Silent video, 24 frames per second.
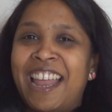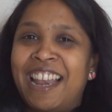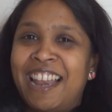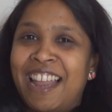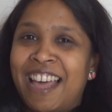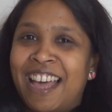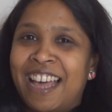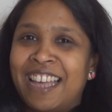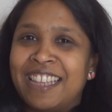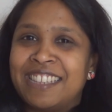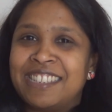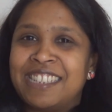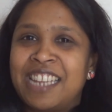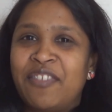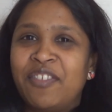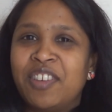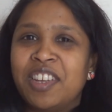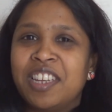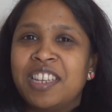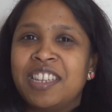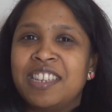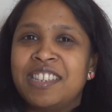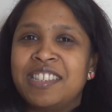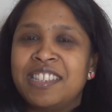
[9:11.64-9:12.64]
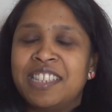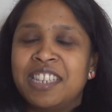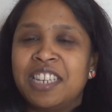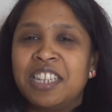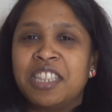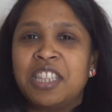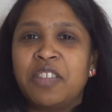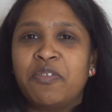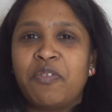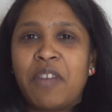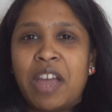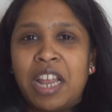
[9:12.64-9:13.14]
At last, having
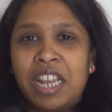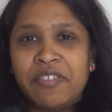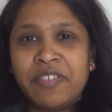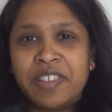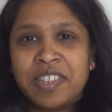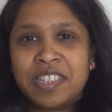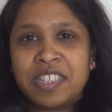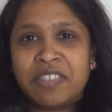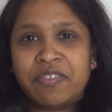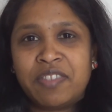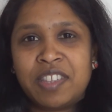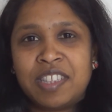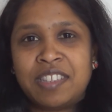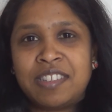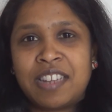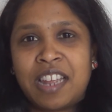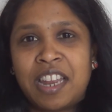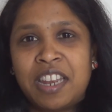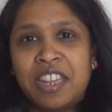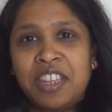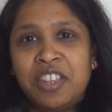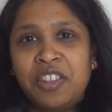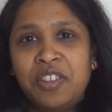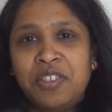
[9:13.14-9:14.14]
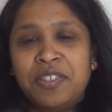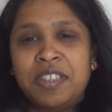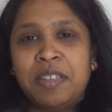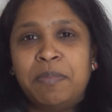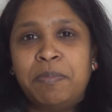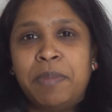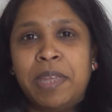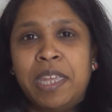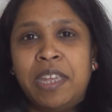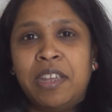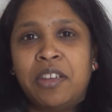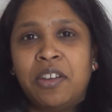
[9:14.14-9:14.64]
considered the relevance of the study
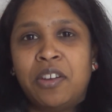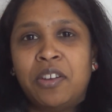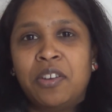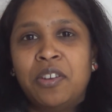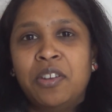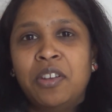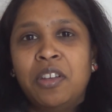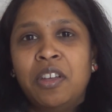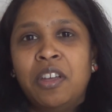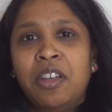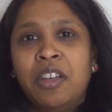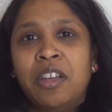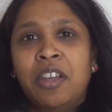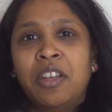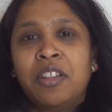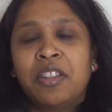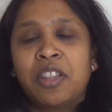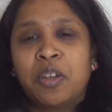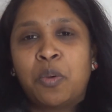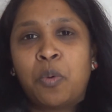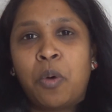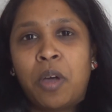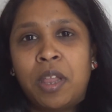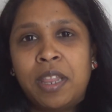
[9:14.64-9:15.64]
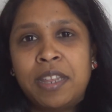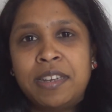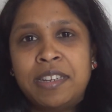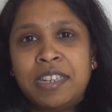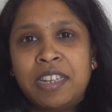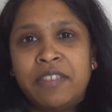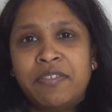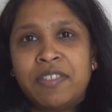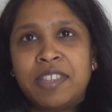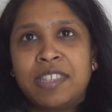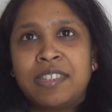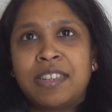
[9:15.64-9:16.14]
using PICO, the
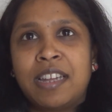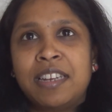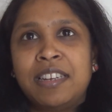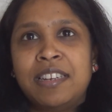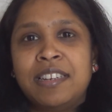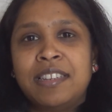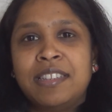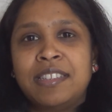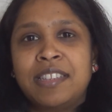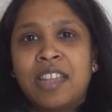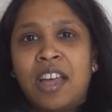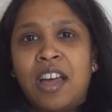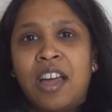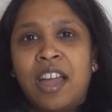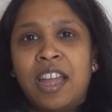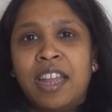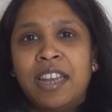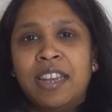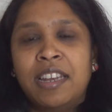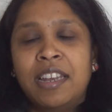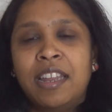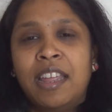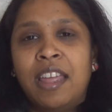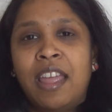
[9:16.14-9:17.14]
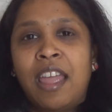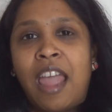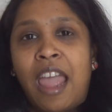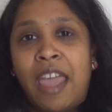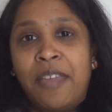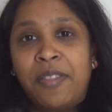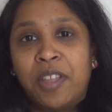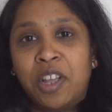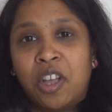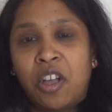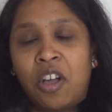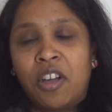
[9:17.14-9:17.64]
quality of the study design,
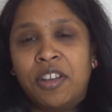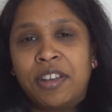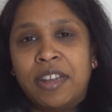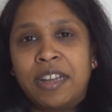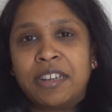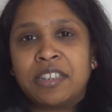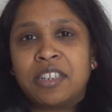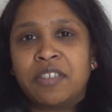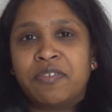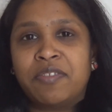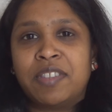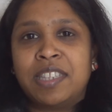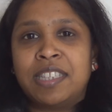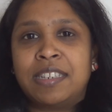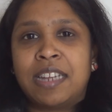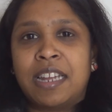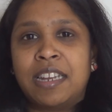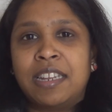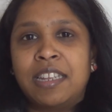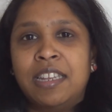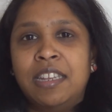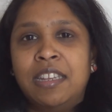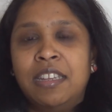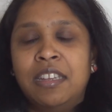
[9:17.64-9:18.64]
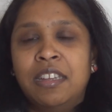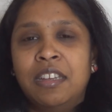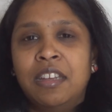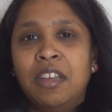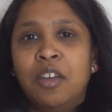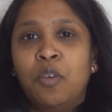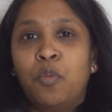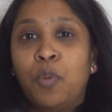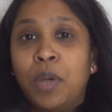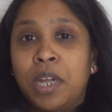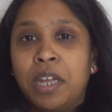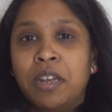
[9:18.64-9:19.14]
and the conduct of the study,
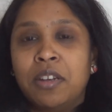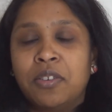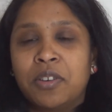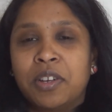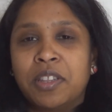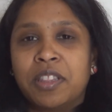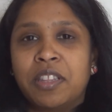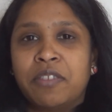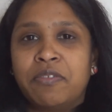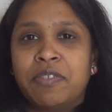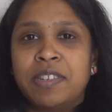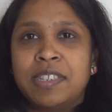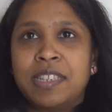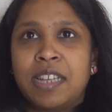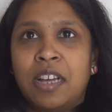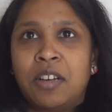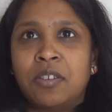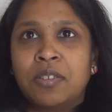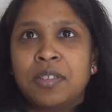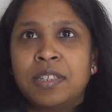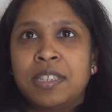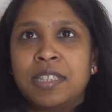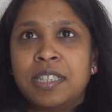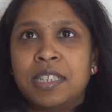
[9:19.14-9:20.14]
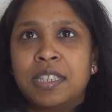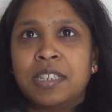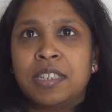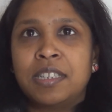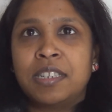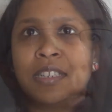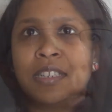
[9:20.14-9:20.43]
we can look at the results.